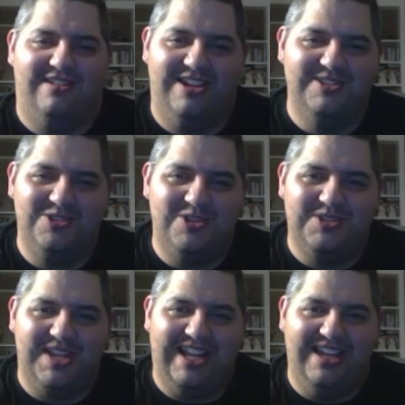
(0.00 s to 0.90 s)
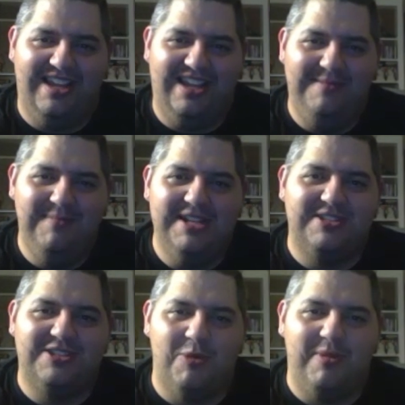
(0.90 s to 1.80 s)
because it's just like it
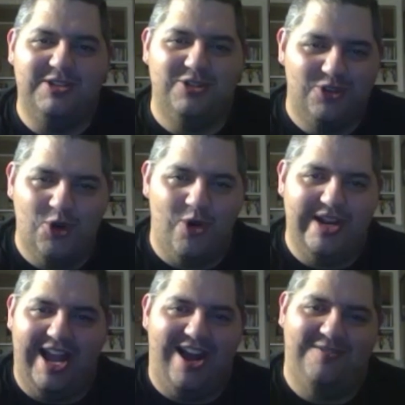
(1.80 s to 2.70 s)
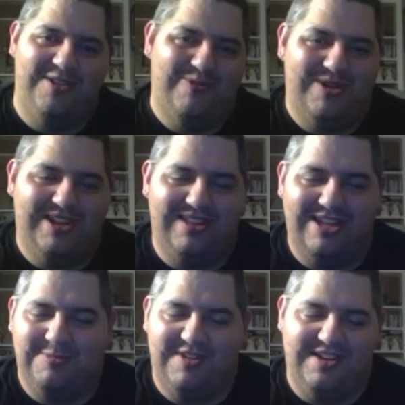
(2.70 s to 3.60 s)
emits so much joy out of you when you
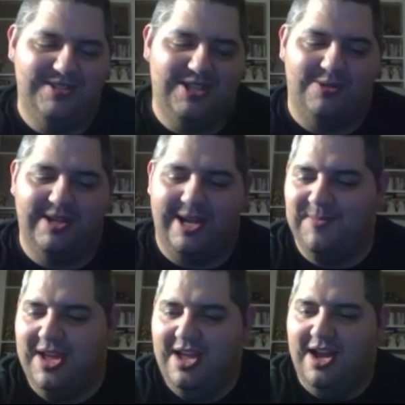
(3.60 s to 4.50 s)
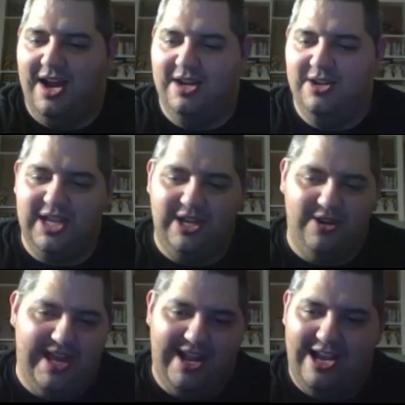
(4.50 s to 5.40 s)
think of it. So yeah, who's giving
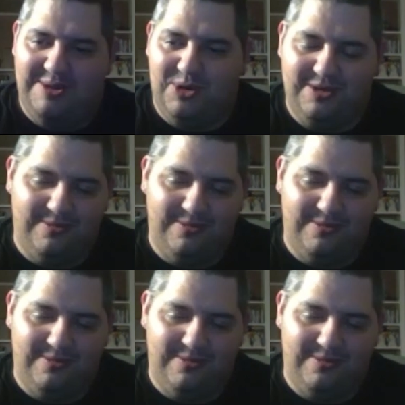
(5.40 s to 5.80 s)
you that guy award?